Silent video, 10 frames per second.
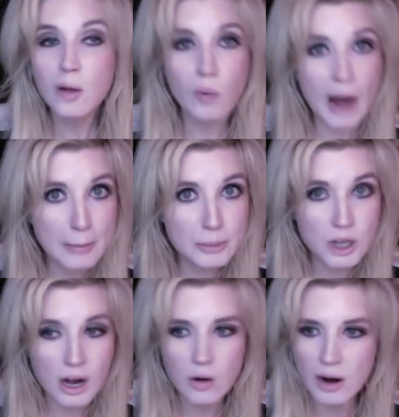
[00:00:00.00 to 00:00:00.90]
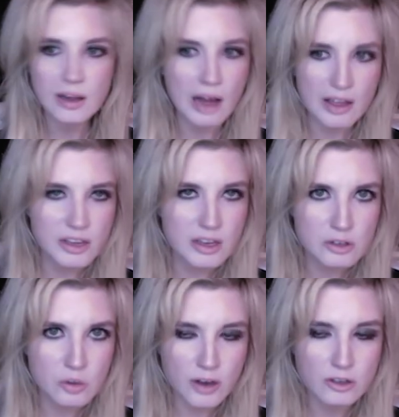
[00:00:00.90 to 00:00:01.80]
rap show, and I think
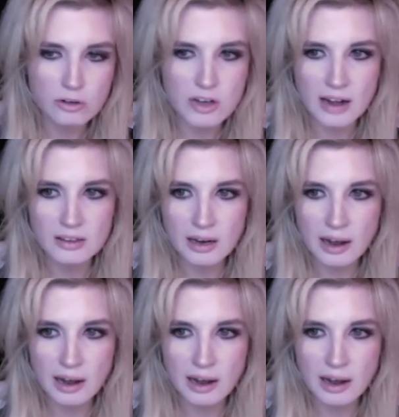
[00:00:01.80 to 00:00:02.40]
Issa Rae's so talented.